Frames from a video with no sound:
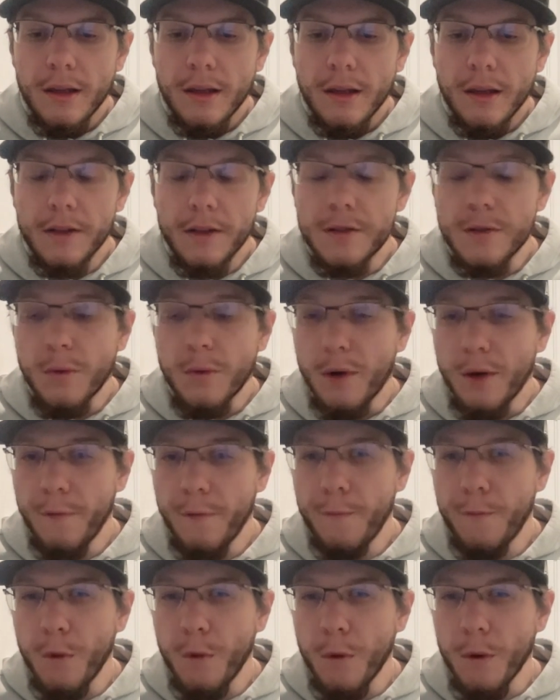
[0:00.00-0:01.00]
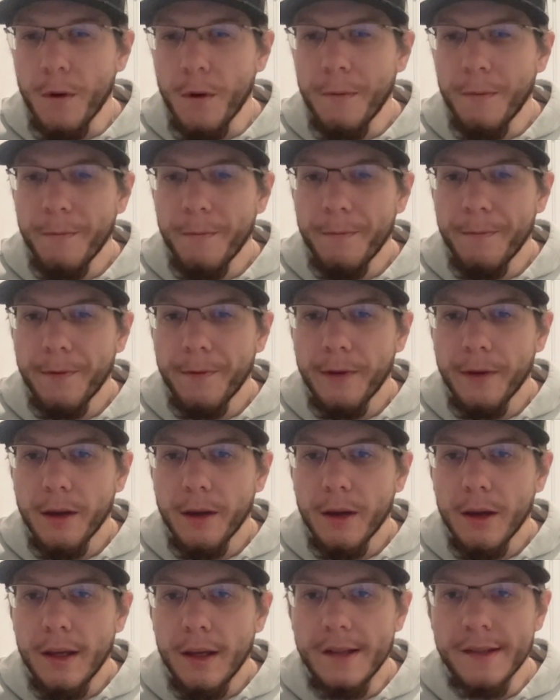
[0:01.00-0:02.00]
in 24.
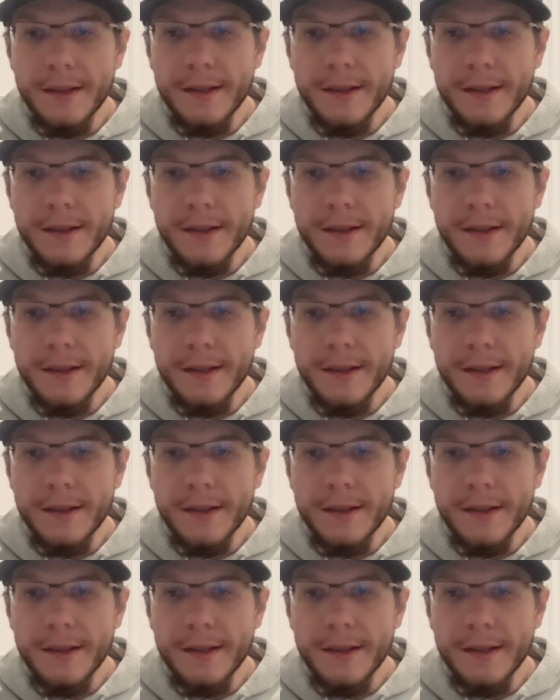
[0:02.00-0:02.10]
He's